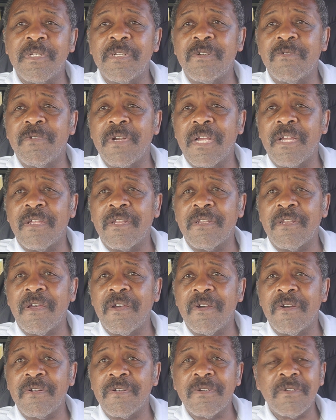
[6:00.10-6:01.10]
been around
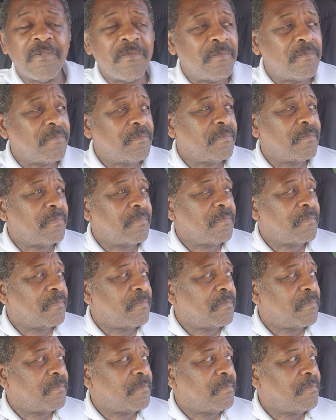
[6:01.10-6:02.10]
longer.
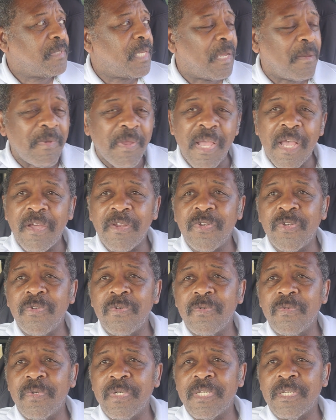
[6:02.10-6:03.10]
Maybe I'll
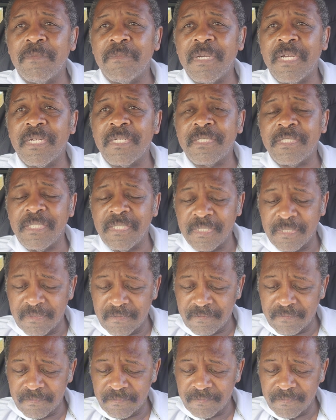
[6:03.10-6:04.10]
do one about them.
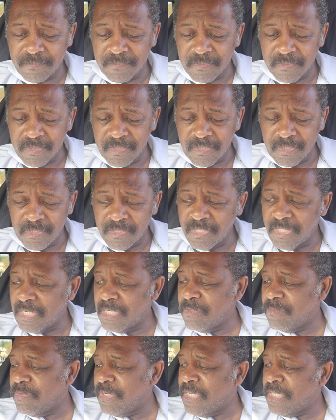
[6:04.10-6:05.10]

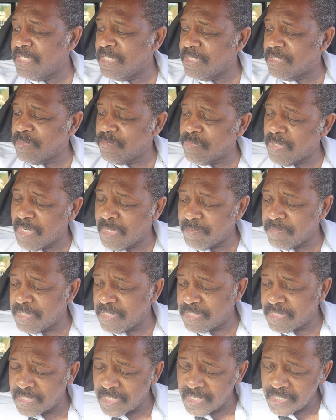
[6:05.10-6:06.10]
Anyway, this is
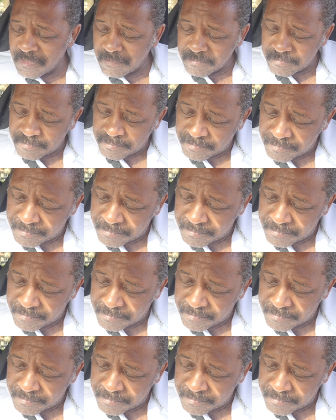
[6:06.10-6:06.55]
Rubney Shump.